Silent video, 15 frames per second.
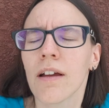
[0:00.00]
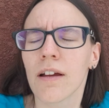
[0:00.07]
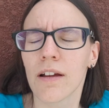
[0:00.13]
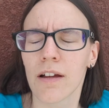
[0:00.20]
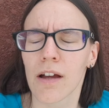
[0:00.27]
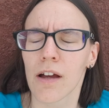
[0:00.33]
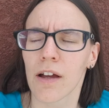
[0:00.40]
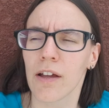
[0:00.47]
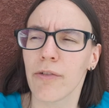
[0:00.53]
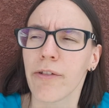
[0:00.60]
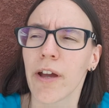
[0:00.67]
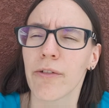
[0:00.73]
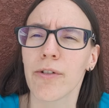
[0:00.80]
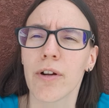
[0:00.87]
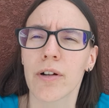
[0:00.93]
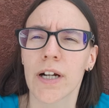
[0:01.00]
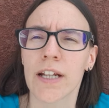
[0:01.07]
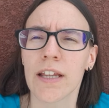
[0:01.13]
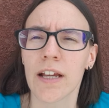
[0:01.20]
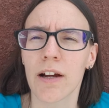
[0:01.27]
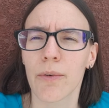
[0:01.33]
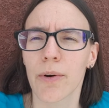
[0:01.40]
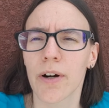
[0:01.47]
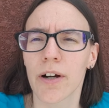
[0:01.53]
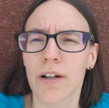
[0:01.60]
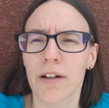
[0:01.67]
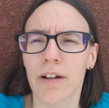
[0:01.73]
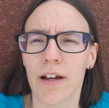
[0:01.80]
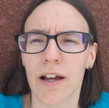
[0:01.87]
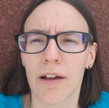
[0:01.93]
uh, if you have no idea what
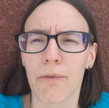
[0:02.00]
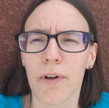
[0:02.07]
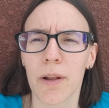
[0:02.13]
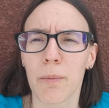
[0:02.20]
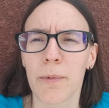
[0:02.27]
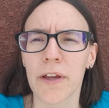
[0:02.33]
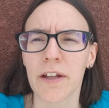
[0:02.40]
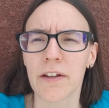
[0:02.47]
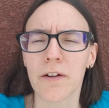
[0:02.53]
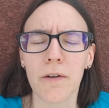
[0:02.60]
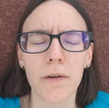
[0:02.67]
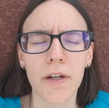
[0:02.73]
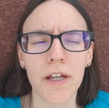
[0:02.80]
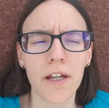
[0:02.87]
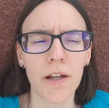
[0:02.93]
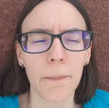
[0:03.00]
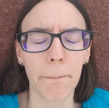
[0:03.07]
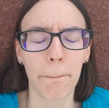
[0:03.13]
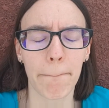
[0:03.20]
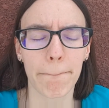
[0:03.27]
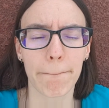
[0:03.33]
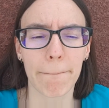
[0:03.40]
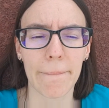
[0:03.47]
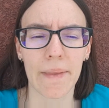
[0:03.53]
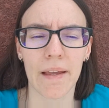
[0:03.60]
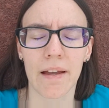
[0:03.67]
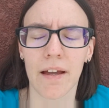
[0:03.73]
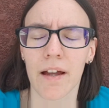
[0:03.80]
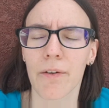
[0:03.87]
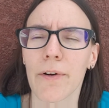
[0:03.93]
I will be doing
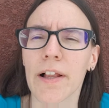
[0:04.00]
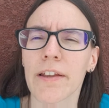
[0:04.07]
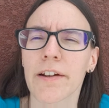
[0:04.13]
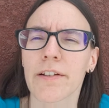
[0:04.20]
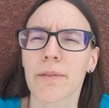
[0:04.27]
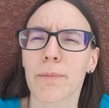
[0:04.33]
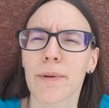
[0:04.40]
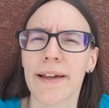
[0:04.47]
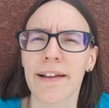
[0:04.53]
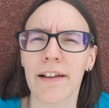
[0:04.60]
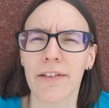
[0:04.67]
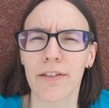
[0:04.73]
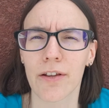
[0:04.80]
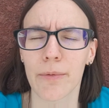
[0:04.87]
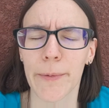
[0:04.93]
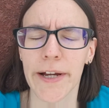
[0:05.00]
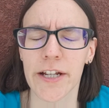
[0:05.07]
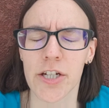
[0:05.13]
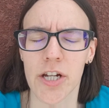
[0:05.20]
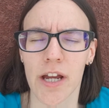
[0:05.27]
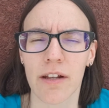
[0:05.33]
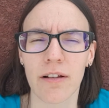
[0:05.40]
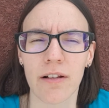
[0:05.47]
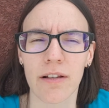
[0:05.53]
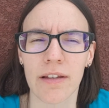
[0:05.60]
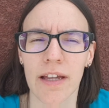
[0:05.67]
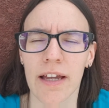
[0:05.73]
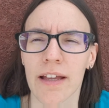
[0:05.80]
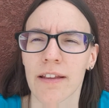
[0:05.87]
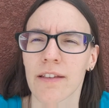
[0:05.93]
uh, well there's a playlist on my channel
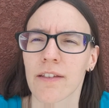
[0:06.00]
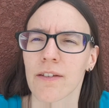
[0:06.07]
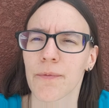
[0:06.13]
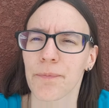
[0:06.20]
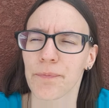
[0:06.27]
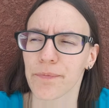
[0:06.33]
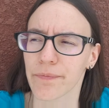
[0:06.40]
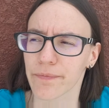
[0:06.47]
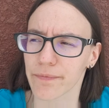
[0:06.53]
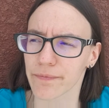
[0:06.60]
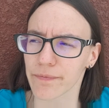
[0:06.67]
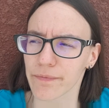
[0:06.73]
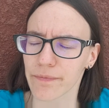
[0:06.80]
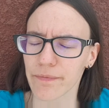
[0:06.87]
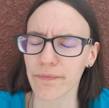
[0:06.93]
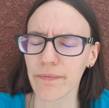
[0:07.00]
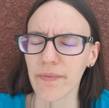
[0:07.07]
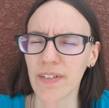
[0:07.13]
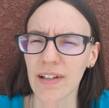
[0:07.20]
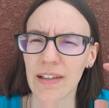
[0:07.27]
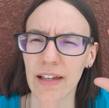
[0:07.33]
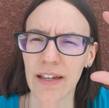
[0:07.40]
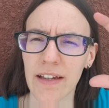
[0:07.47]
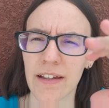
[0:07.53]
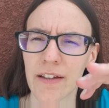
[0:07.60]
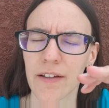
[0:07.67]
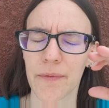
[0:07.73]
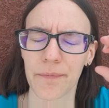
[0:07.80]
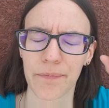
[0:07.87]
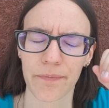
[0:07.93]
that like
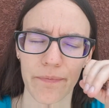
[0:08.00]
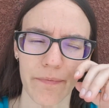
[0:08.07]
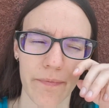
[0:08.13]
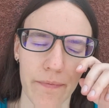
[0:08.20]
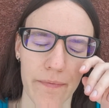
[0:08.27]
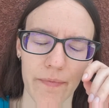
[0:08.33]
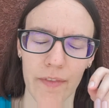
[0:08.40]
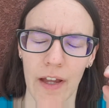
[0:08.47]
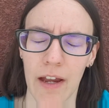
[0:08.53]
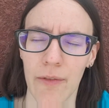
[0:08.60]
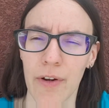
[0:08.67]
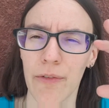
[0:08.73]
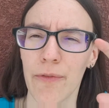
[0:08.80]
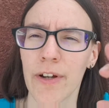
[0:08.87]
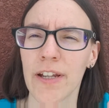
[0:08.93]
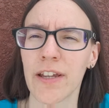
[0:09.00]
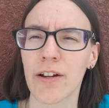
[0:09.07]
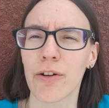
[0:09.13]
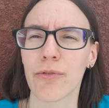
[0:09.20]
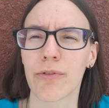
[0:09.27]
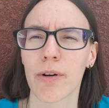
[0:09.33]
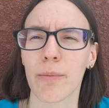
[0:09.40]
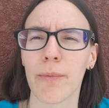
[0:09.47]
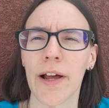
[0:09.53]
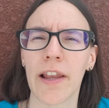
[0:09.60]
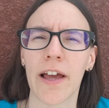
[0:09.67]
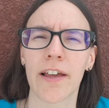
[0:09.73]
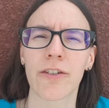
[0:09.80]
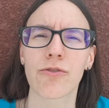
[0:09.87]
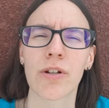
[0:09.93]
every video from my
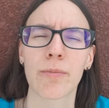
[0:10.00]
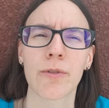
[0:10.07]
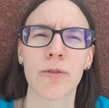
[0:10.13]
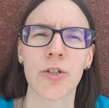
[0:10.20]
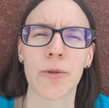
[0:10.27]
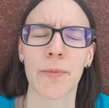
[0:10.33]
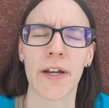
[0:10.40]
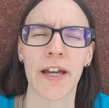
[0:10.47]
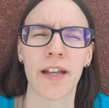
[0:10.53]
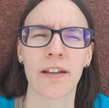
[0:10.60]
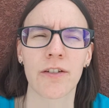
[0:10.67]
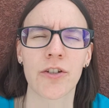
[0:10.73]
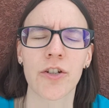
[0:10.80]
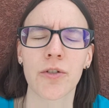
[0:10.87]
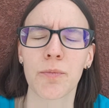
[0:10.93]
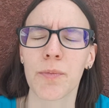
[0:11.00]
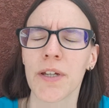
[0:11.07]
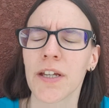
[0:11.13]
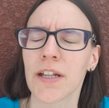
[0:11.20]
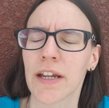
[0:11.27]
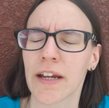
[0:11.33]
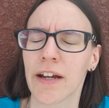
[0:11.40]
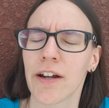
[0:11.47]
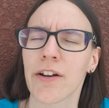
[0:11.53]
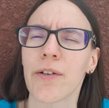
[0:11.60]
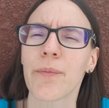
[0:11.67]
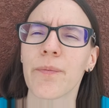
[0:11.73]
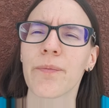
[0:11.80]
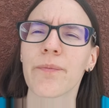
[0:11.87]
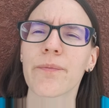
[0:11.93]
last trip to Japan should be there
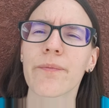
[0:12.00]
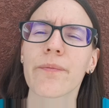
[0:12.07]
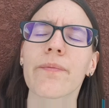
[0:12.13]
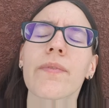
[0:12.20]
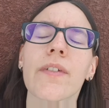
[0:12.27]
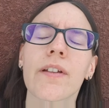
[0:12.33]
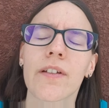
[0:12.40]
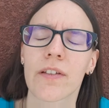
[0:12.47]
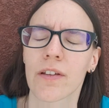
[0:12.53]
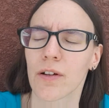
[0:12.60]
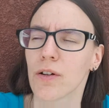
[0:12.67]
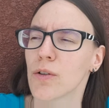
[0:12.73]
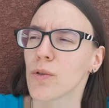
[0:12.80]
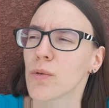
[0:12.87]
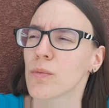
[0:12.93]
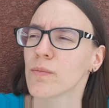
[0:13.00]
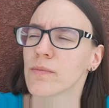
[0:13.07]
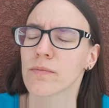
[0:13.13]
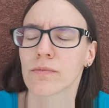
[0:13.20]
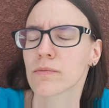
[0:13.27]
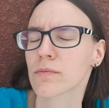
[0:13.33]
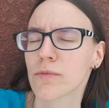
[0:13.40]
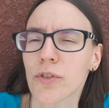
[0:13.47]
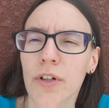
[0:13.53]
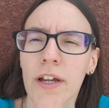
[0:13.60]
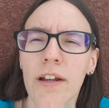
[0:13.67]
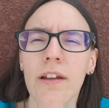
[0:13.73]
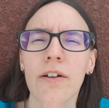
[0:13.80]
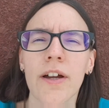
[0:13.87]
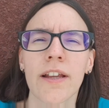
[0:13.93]
so you
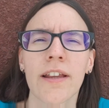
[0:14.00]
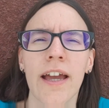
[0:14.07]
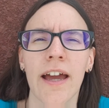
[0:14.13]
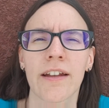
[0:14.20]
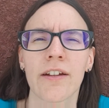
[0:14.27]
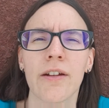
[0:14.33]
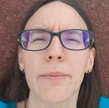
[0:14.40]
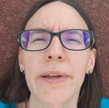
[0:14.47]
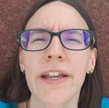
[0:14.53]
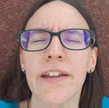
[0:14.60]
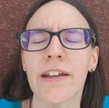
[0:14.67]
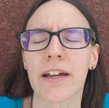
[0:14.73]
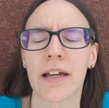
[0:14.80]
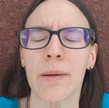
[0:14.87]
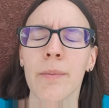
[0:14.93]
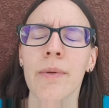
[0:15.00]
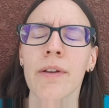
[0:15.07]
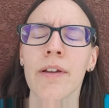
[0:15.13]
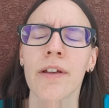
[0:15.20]
can look at that in the meantime